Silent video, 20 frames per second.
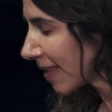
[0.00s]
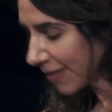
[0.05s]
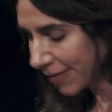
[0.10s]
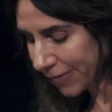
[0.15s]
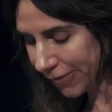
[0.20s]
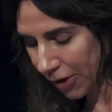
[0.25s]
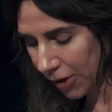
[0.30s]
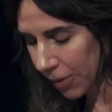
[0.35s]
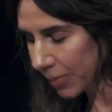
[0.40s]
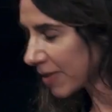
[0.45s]

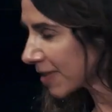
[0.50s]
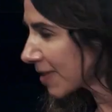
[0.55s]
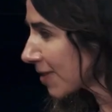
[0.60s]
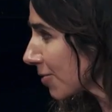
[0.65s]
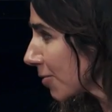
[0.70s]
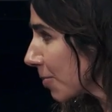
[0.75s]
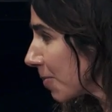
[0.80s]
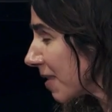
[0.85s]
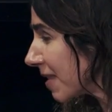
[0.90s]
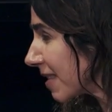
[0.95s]
farmers
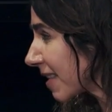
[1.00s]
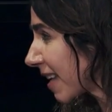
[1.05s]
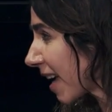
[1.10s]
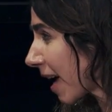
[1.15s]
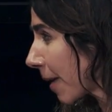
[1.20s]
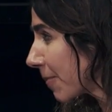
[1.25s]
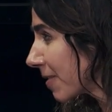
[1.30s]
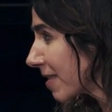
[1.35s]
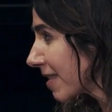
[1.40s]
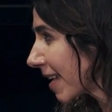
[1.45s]
to be
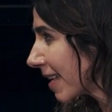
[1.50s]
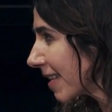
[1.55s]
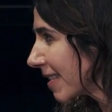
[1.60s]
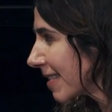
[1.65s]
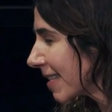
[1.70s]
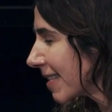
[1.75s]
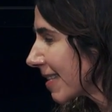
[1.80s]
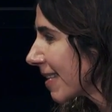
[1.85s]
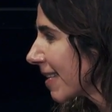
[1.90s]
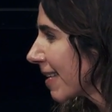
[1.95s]

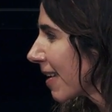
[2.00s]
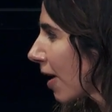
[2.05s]
decapitated.